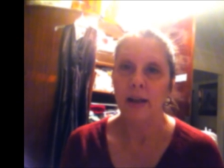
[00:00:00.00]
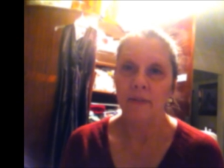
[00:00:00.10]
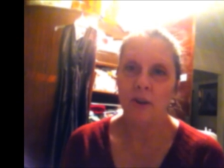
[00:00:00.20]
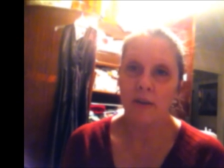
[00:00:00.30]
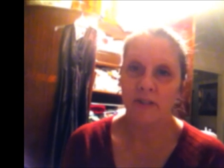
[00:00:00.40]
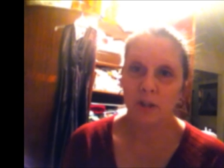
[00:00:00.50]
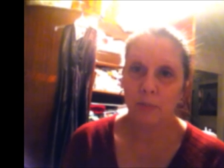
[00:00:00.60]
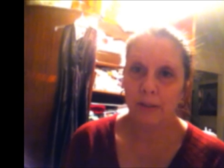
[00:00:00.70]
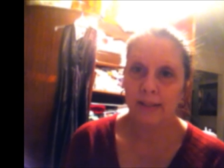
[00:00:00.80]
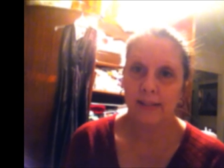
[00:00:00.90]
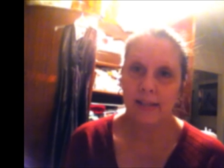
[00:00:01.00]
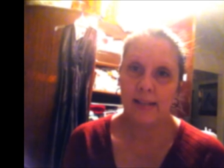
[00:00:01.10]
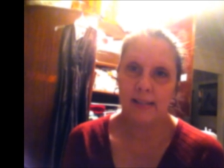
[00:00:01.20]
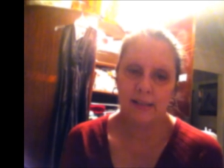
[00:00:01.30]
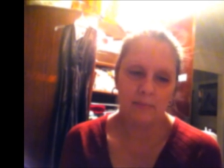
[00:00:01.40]
if you have surplus
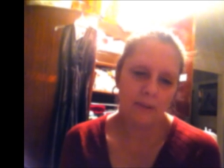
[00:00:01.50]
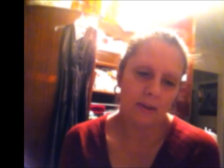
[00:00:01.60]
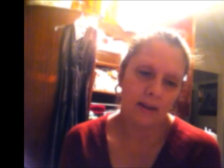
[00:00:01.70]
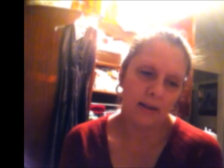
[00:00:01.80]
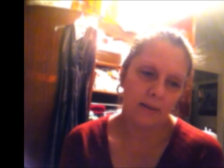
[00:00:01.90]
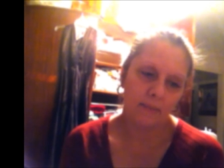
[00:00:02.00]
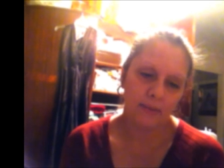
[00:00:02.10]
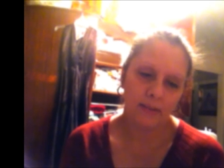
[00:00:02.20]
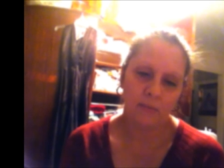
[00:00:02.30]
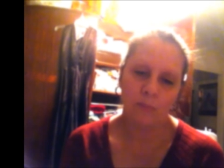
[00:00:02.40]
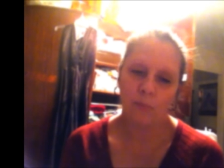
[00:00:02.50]
seeds, um, it's a